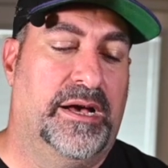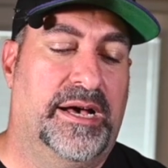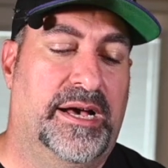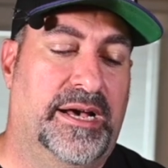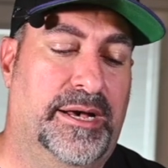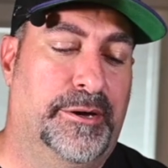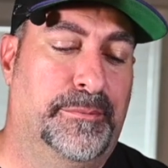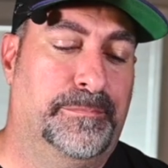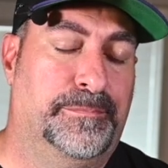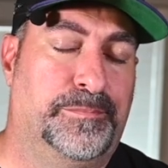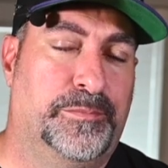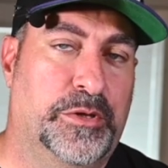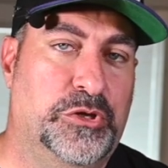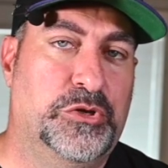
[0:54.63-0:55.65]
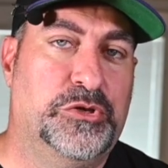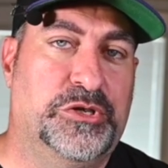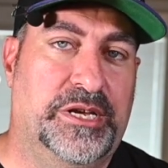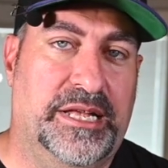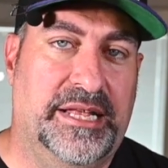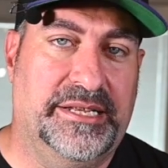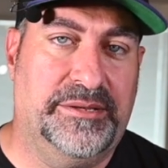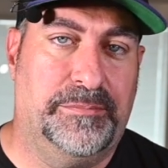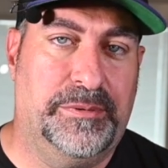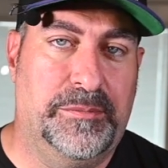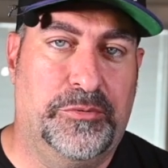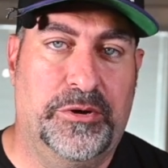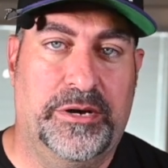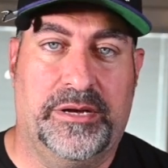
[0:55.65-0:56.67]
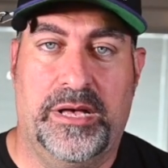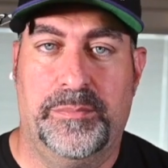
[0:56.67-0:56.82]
Um, usually I like to pinpoint a